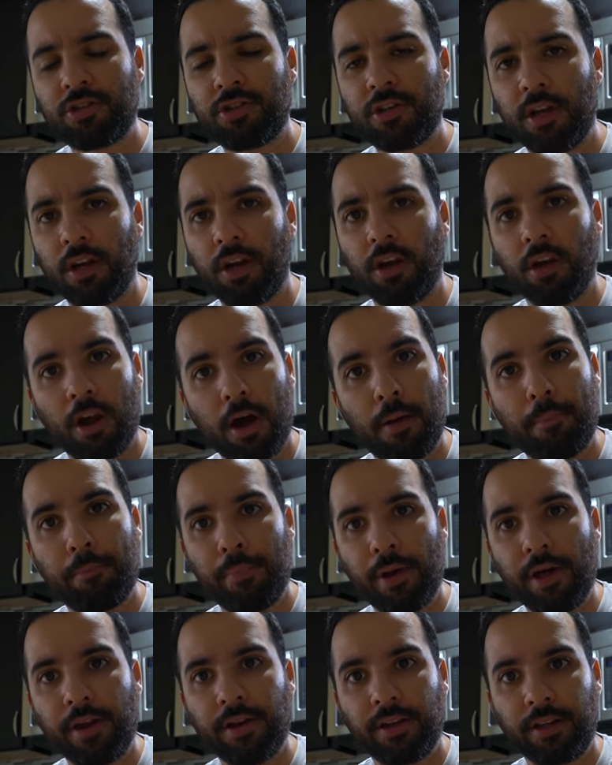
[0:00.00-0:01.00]
actually a lot
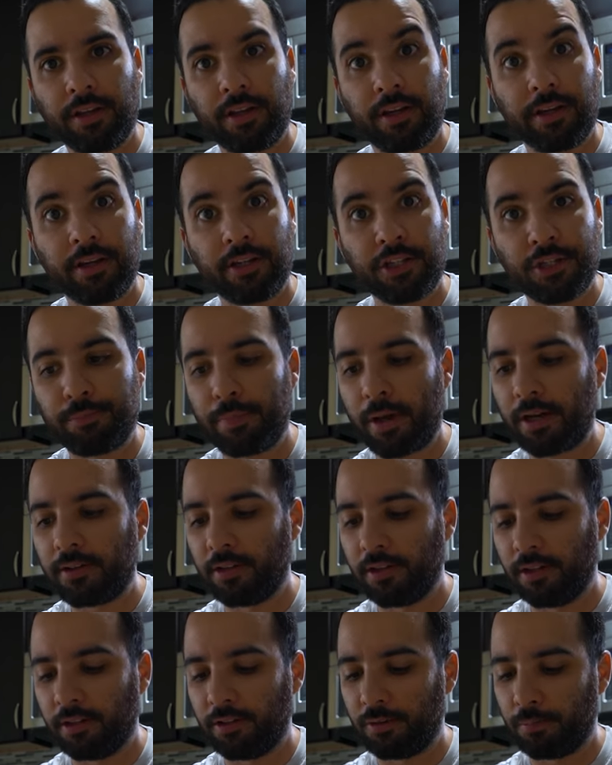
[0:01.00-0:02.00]
better than I
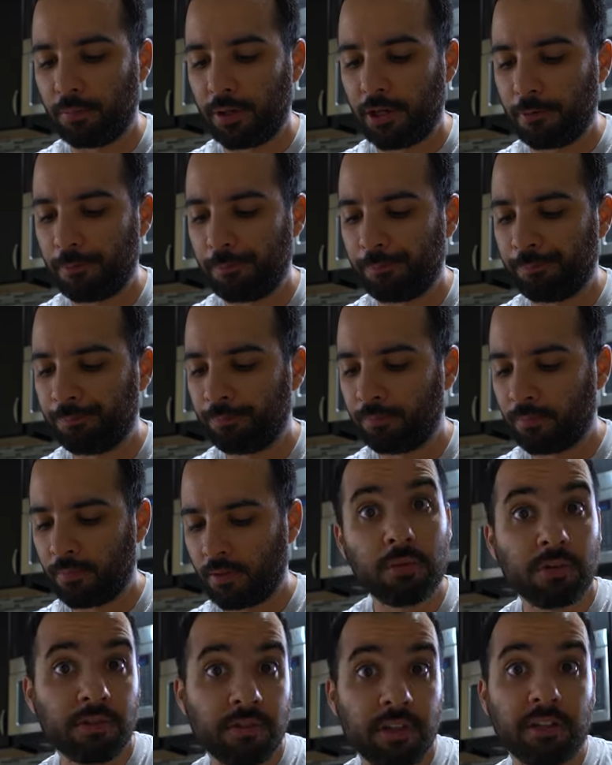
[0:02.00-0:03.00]
expected it to be.
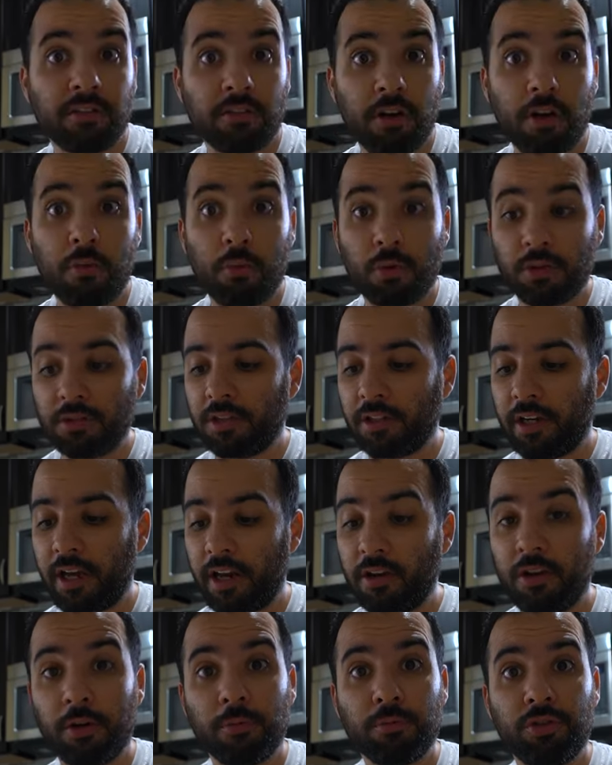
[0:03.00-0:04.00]
TikTok once
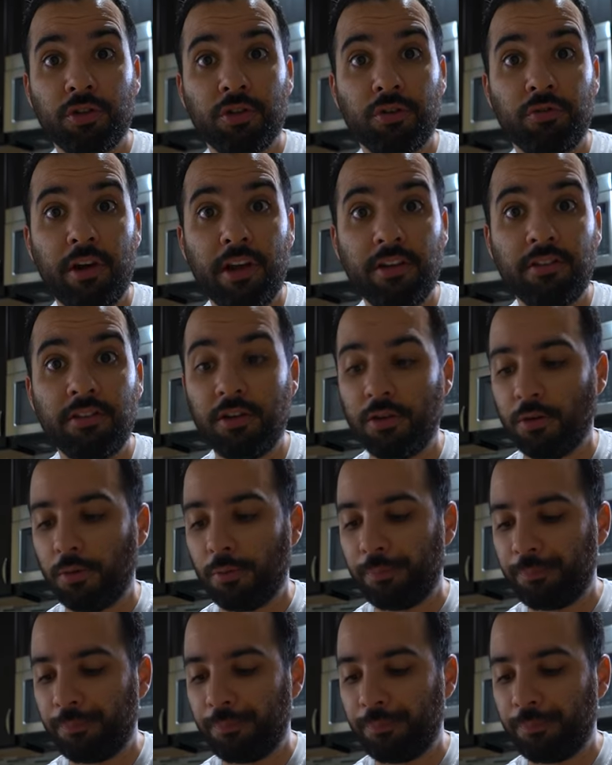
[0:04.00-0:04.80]
again comes to the rescue.